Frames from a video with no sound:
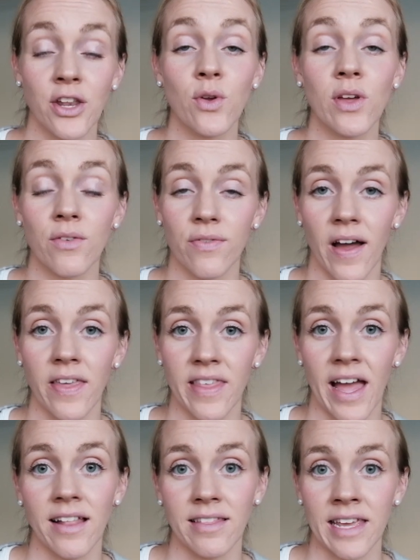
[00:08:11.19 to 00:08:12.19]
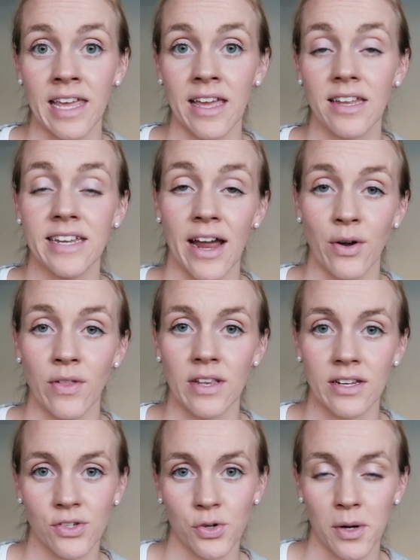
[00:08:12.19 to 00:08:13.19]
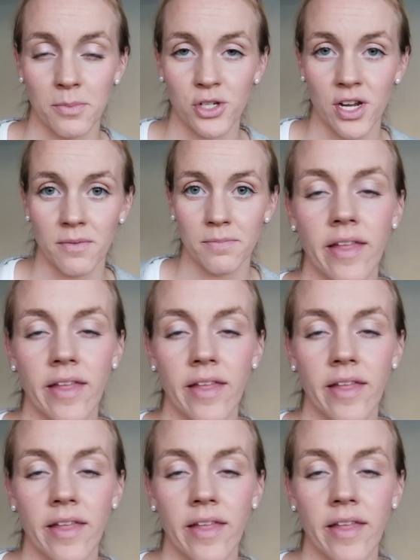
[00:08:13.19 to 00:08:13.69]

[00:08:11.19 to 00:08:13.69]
you can find that link down in the description.